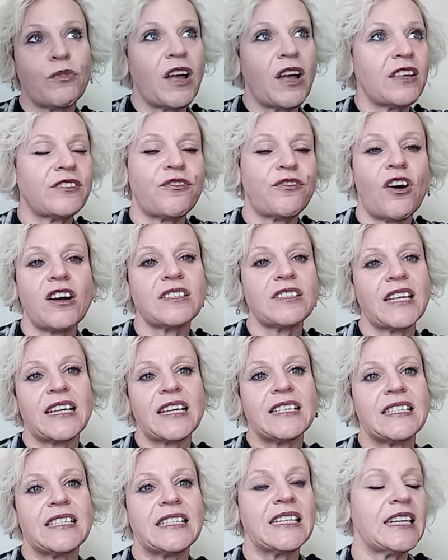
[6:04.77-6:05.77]
as far as I
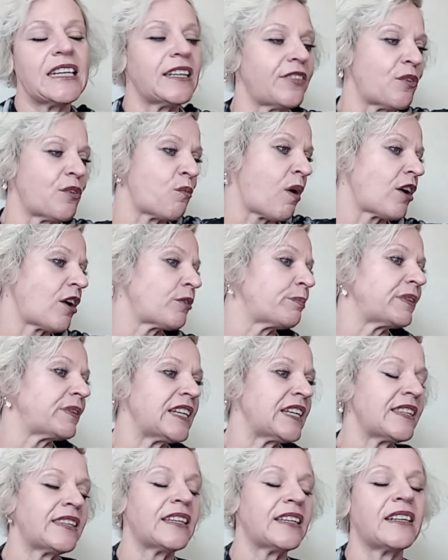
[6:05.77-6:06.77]
could see, in the water
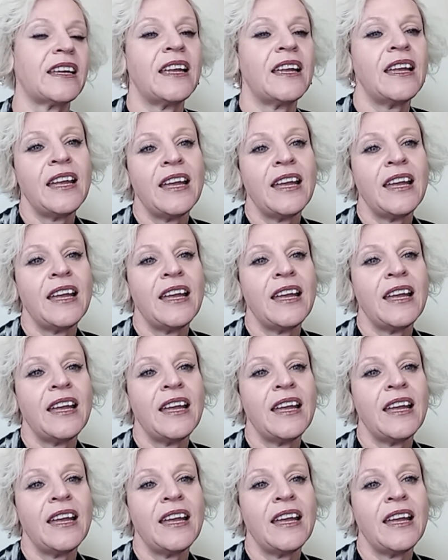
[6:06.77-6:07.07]
beneath it.